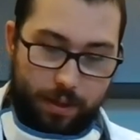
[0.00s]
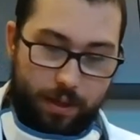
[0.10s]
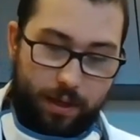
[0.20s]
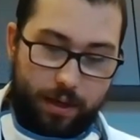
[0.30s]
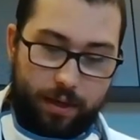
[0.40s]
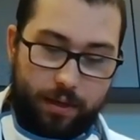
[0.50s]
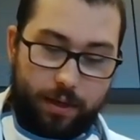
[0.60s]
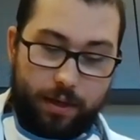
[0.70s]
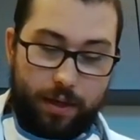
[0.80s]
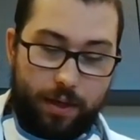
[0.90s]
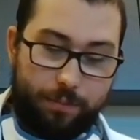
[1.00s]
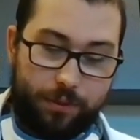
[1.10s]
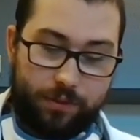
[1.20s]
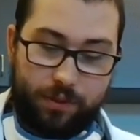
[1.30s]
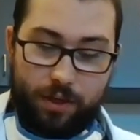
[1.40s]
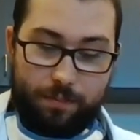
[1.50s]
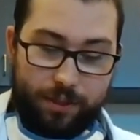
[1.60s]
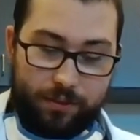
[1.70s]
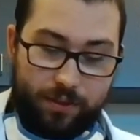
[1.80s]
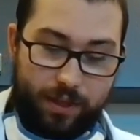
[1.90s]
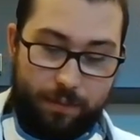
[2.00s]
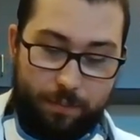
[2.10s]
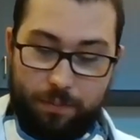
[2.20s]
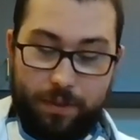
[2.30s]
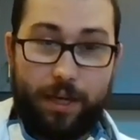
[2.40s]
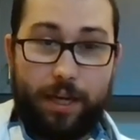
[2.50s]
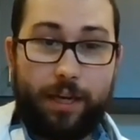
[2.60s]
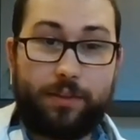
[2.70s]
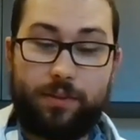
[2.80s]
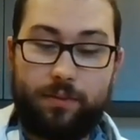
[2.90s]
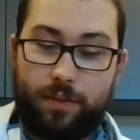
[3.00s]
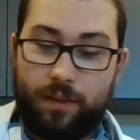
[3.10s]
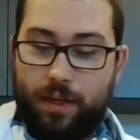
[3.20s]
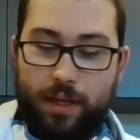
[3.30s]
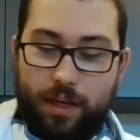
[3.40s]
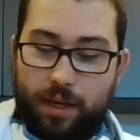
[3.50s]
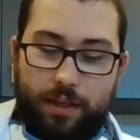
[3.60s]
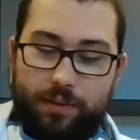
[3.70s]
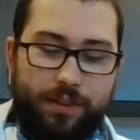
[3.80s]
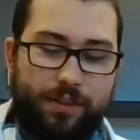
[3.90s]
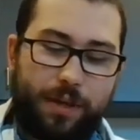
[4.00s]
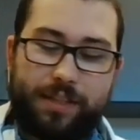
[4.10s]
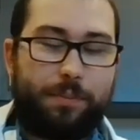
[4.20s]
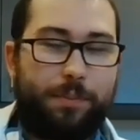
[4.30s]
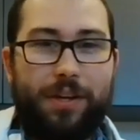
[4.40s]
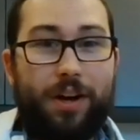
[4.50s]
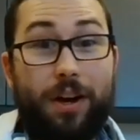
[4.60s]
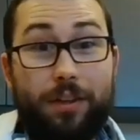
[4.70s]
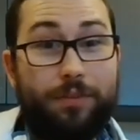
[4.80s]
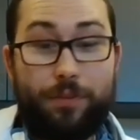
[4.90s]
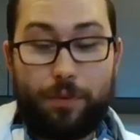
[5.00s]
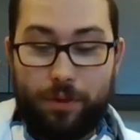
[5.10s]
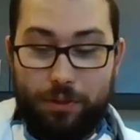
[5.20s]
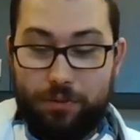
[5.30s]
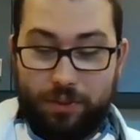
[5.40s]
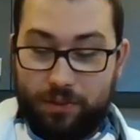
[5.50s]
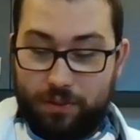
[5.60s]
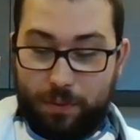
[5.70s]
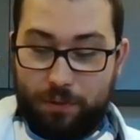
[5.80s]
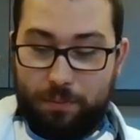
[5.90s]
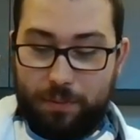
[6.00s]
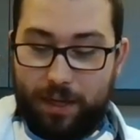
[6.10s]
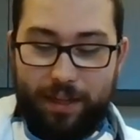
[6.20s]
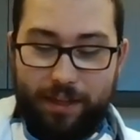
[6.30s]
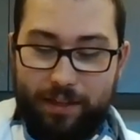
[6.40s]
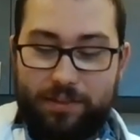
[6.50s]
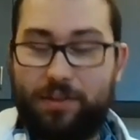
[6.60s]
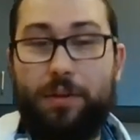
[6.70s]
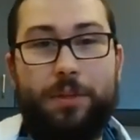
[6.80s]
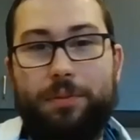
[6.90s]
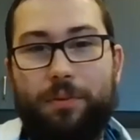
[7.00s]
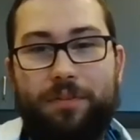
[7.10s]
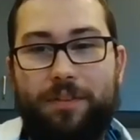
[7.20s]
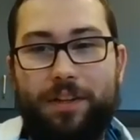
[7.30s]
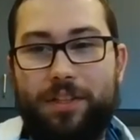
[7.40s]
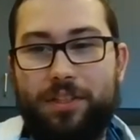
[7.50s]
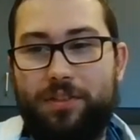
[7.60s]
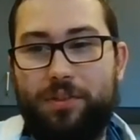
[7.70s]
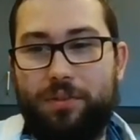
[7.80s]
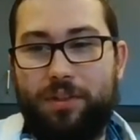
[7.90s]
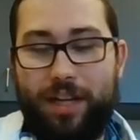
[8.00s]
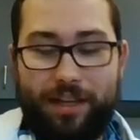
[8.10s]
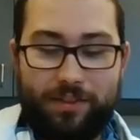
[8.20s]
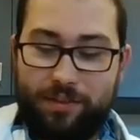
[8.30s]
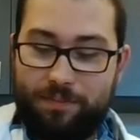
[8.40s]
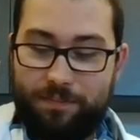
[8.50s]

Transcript: And I'm gonna start mixing that up with my hands. This recipe called for using a spoon, but I think it's so much more fun to just use your hands.